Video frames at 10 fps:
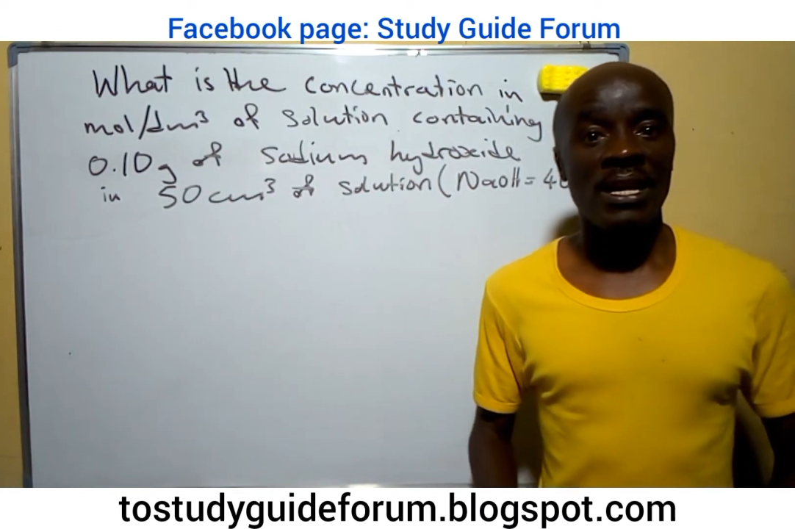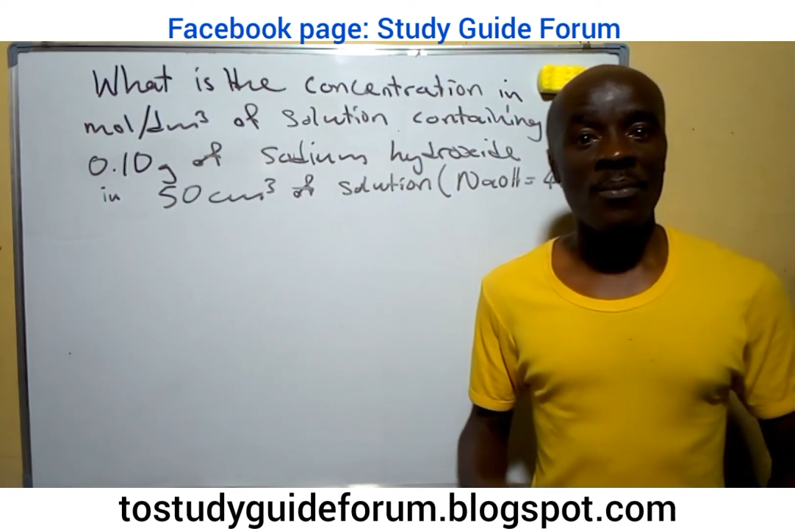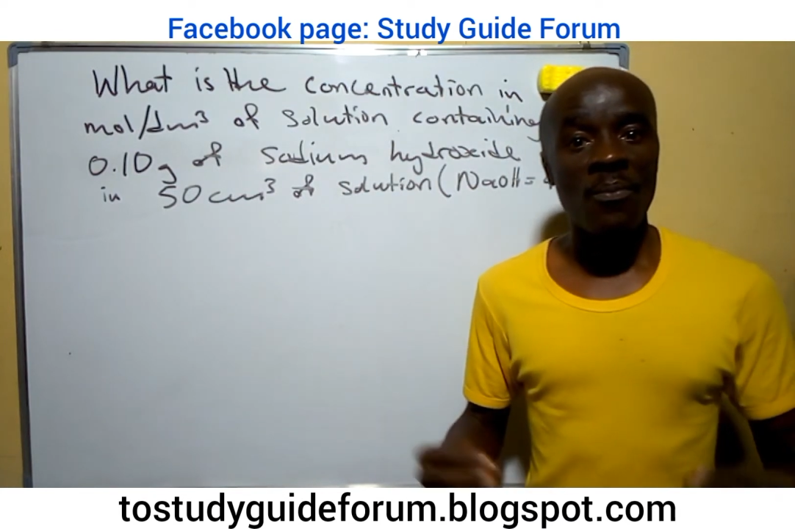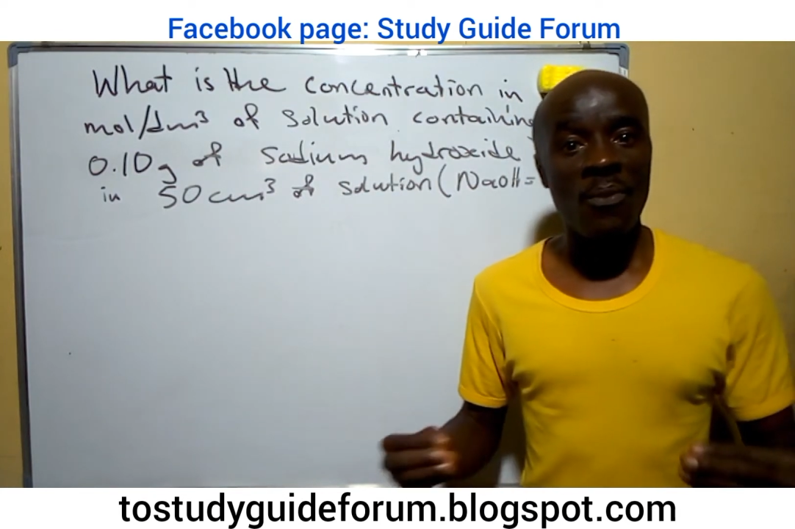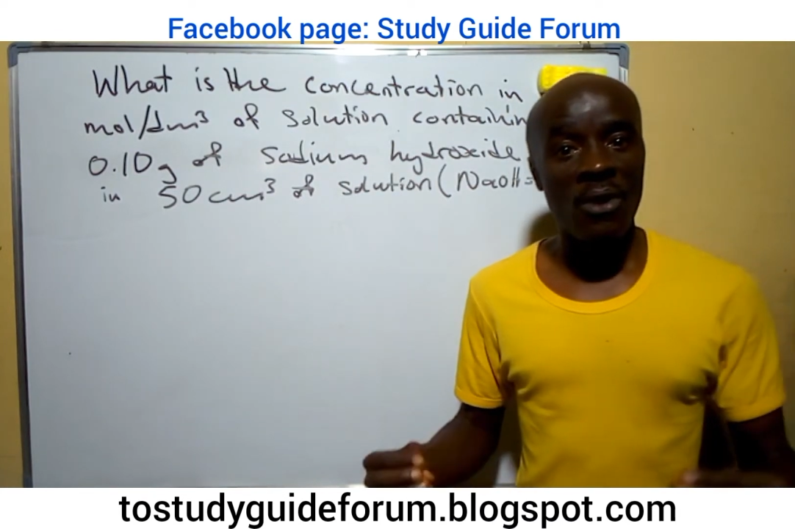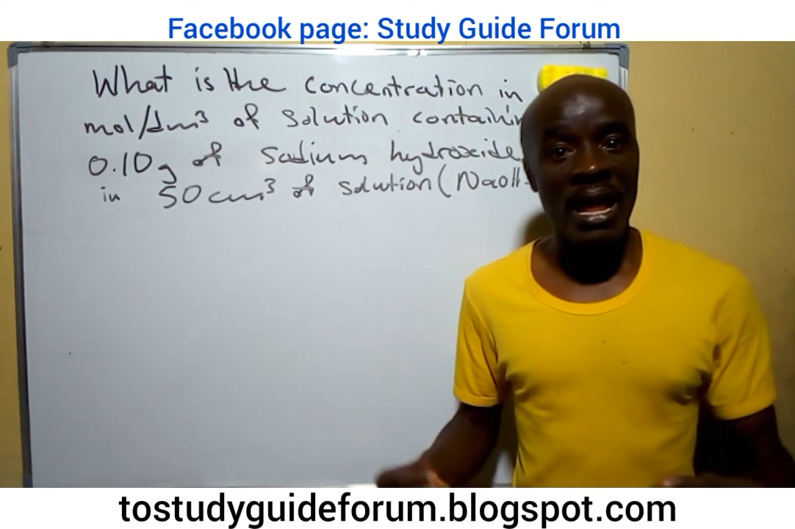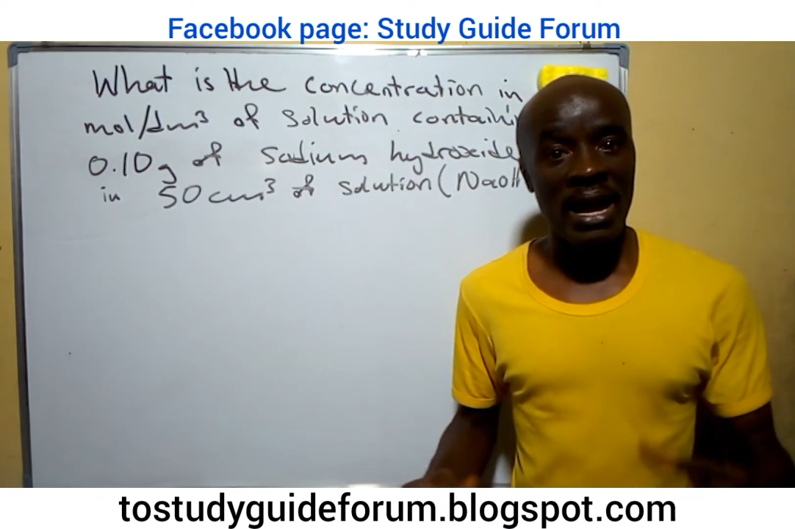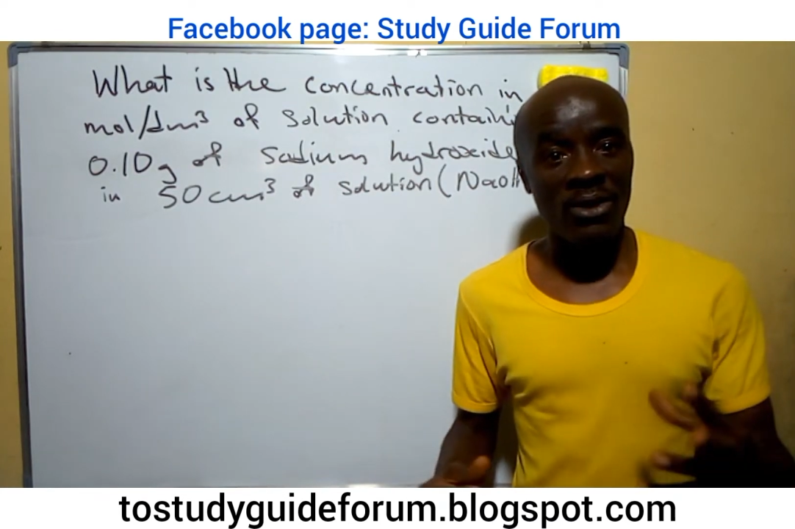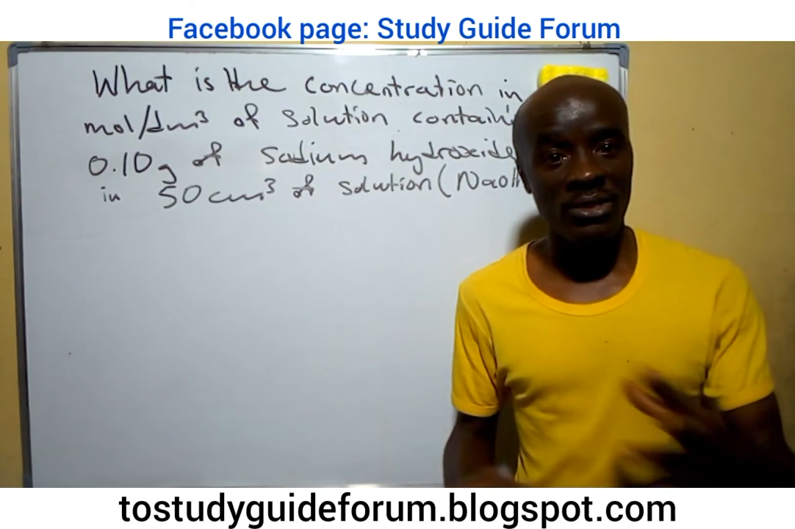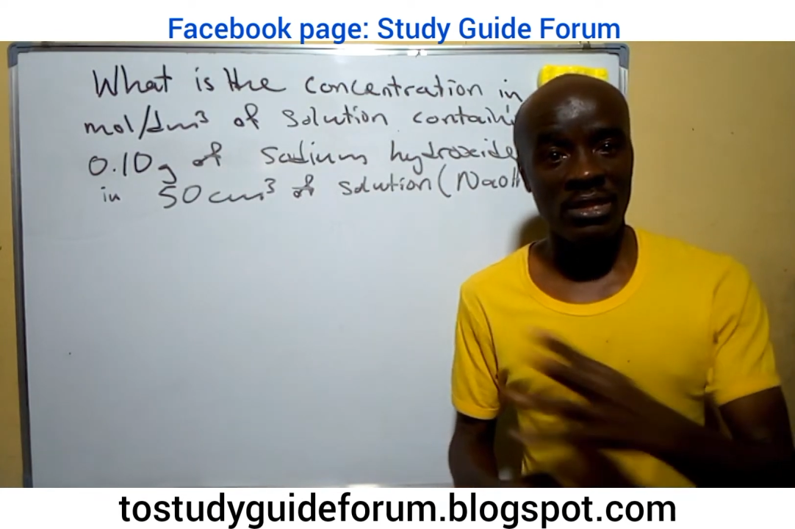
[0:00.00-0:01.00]
molar
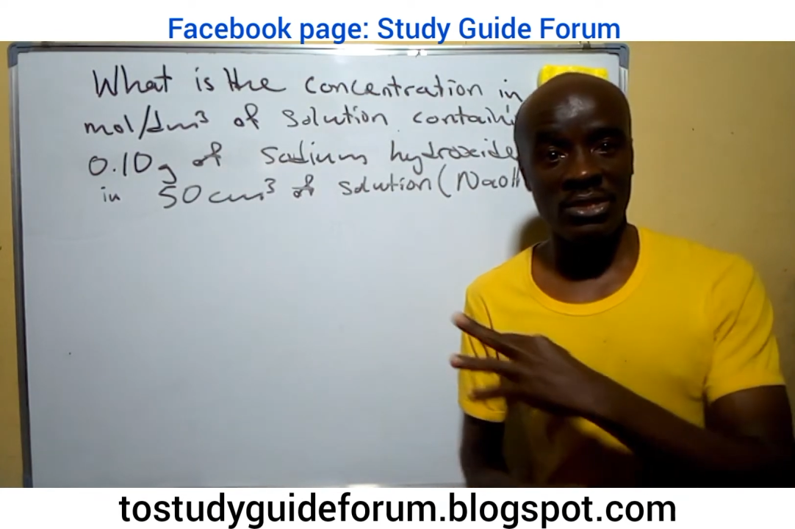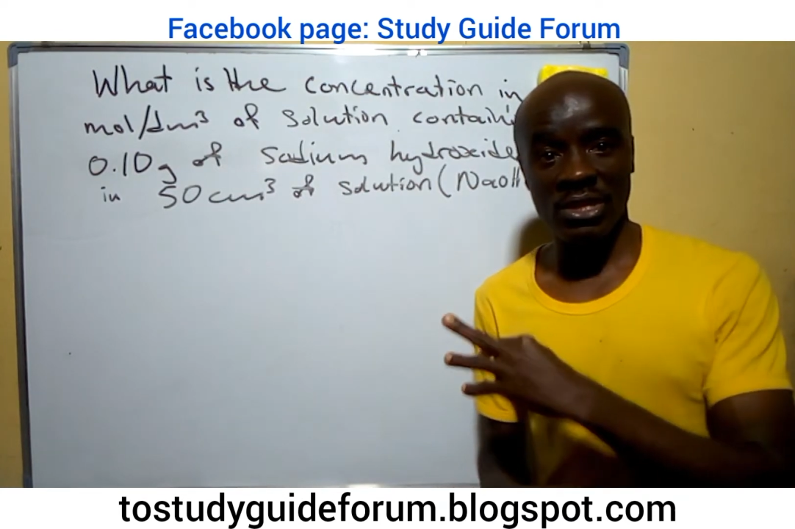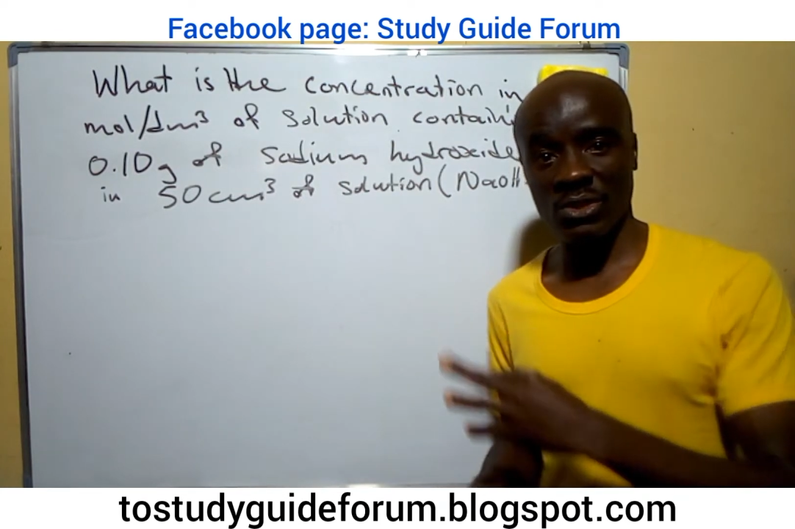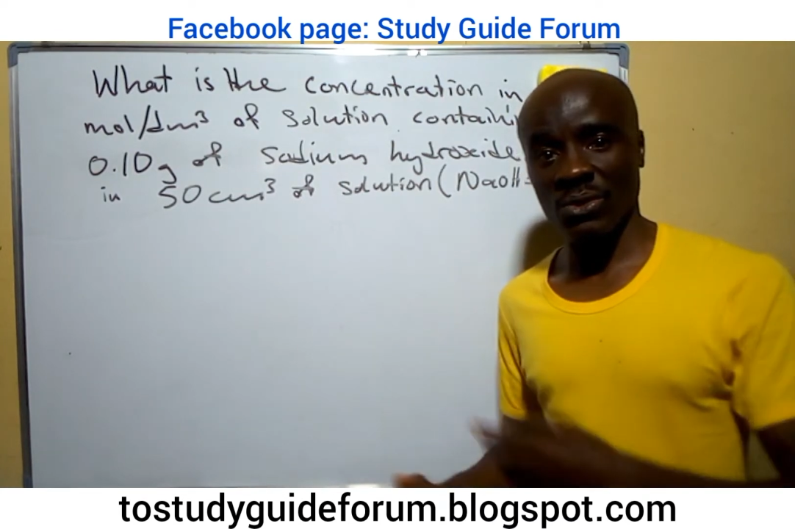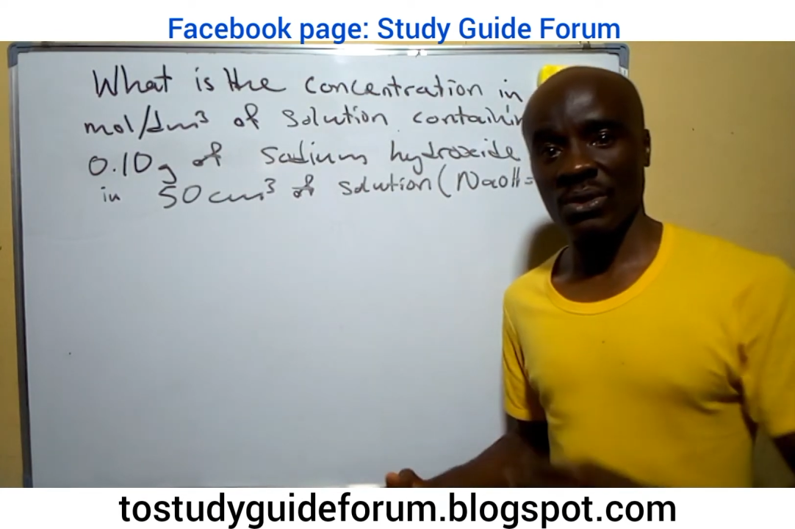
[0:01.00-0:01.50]
concentration,